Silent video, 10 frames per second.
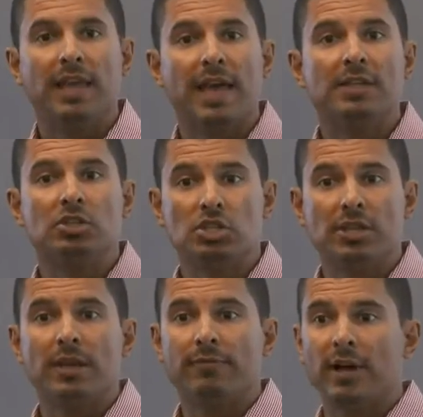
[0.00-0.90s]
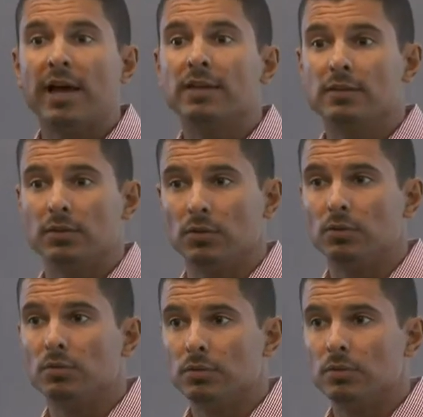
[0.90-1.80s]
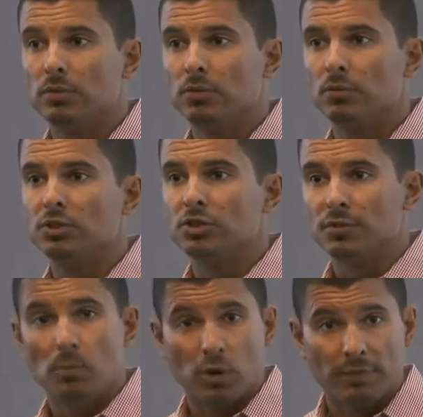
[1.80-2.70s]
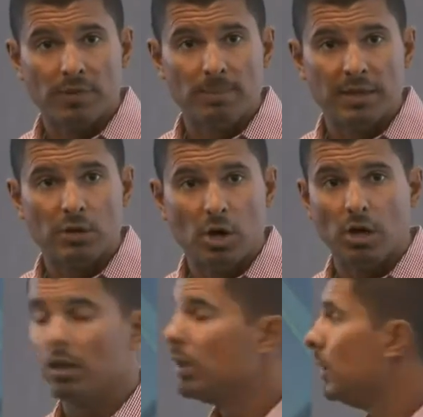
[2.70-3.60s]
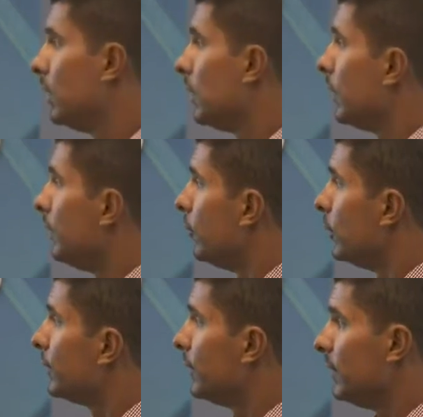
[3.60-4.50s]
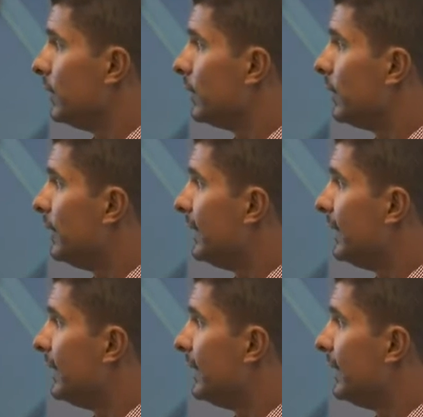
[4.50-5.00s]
the NGFI 2, which is more of the mid-haul, versus